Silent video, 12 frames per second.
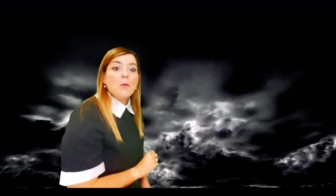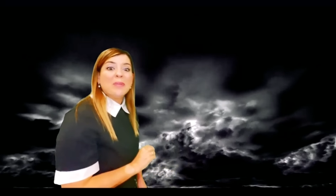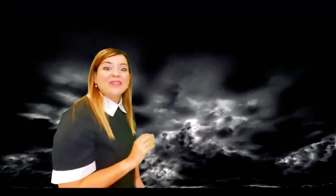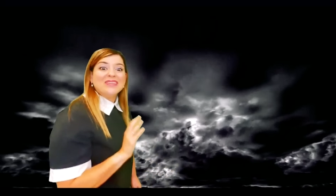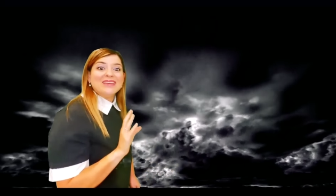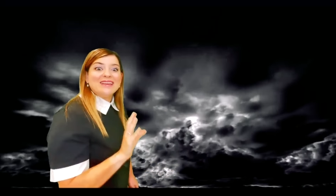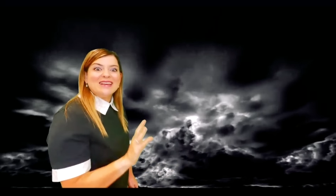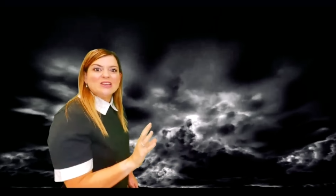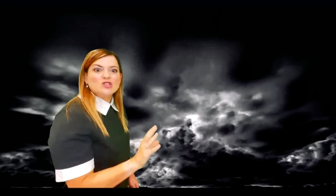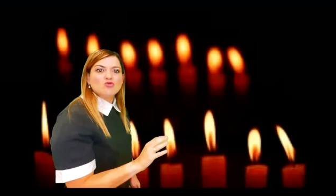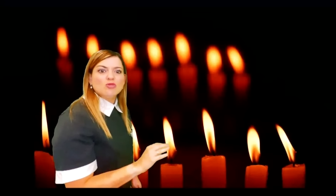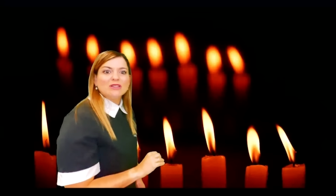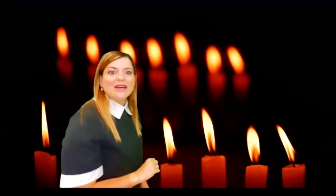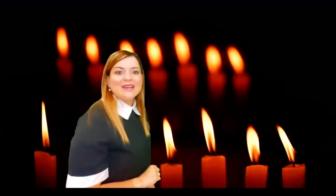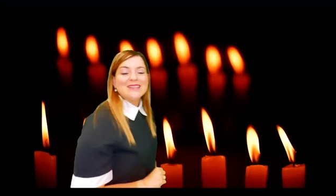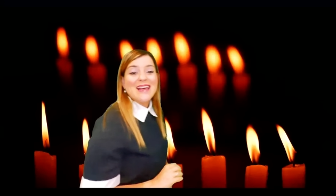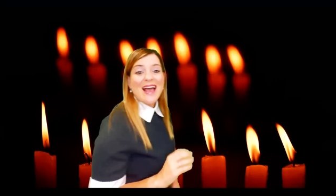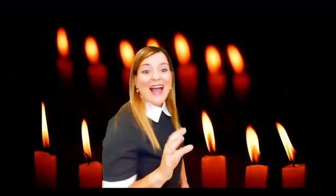But the
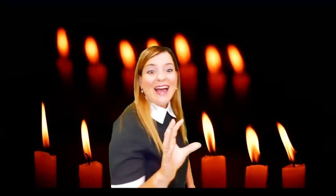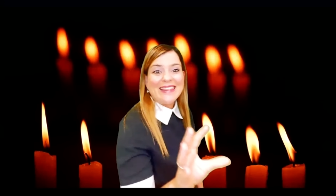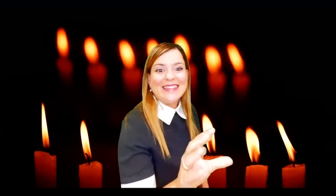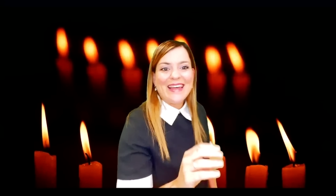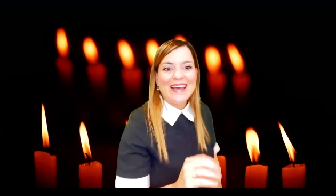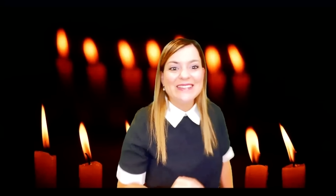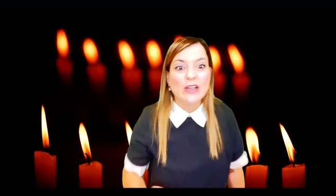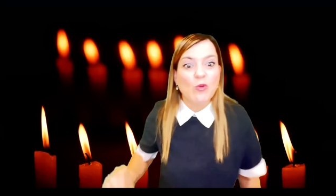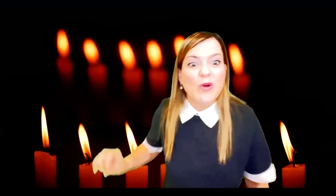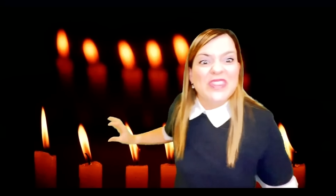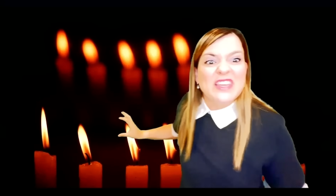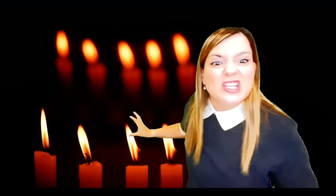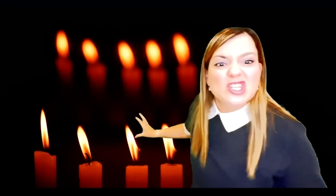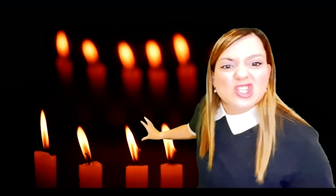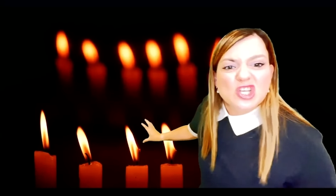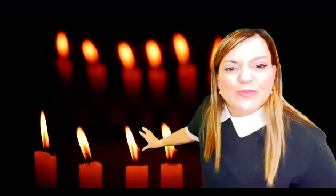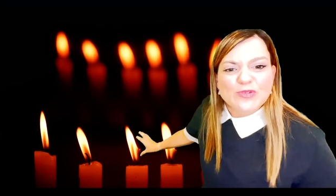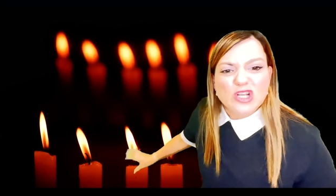Israelites had lighted. When the
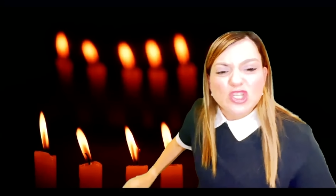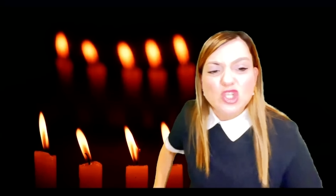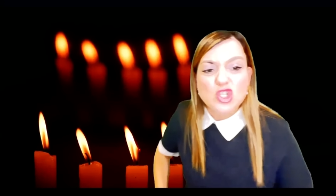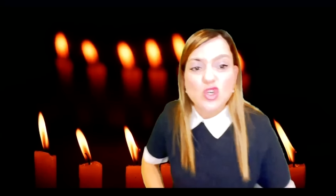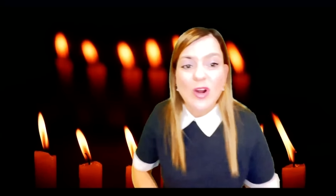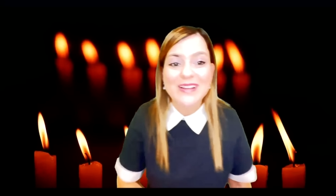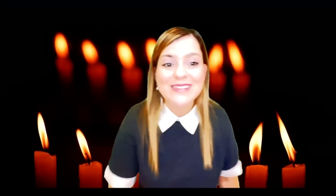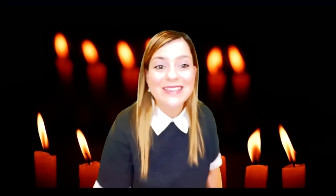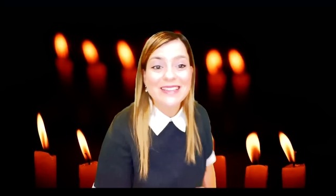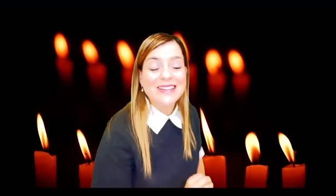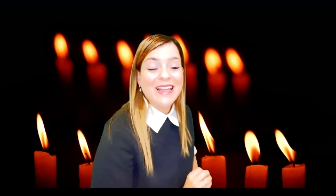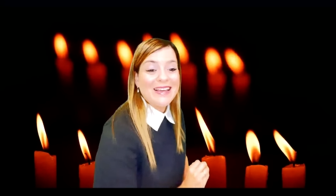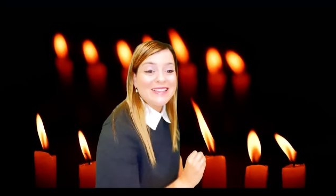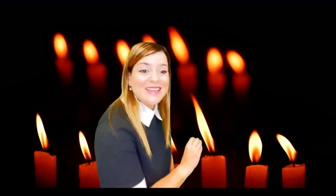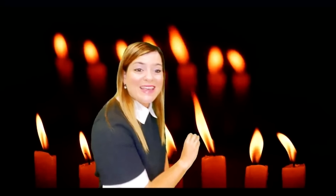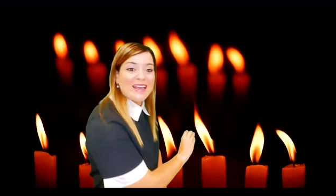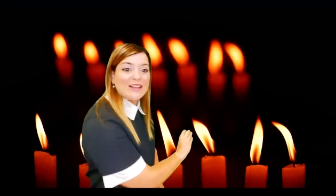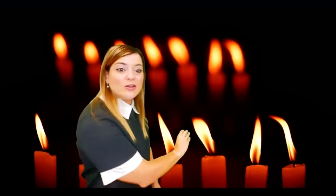Egyptians tried to light
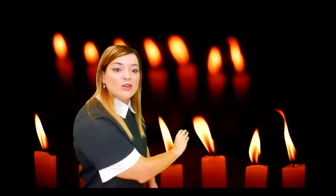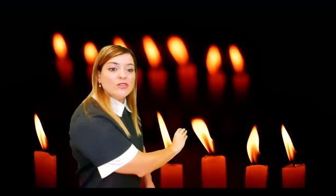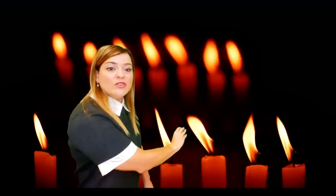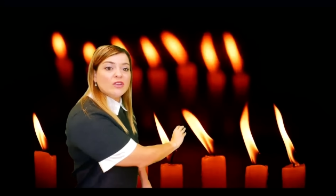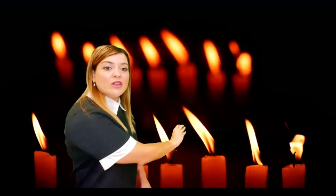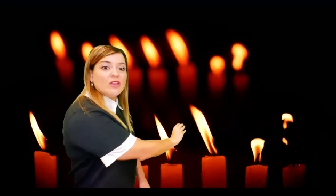candles